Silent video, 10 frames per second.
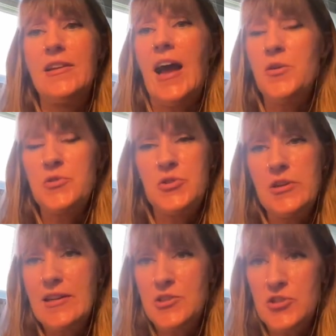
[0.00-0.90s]
and how
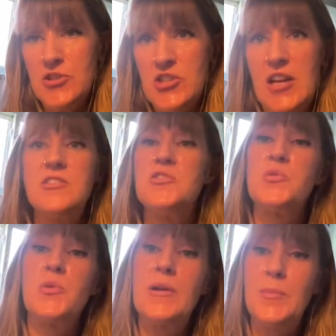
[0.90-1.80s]
circulation changes
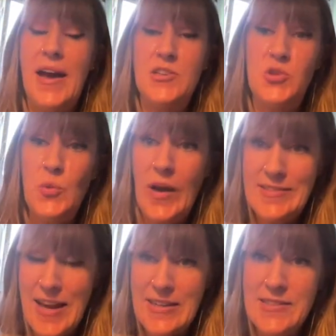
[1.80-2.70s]
or impacts who has
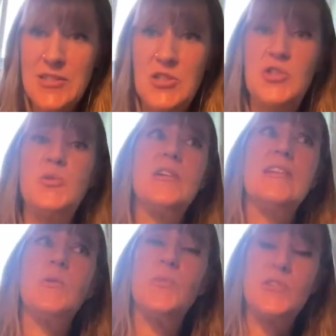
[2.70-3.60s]
access to it. And
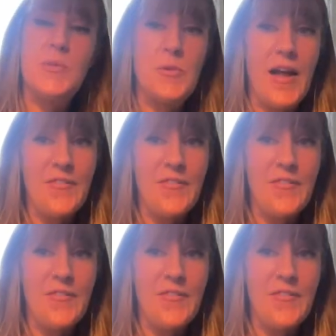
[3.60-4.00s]
then once people have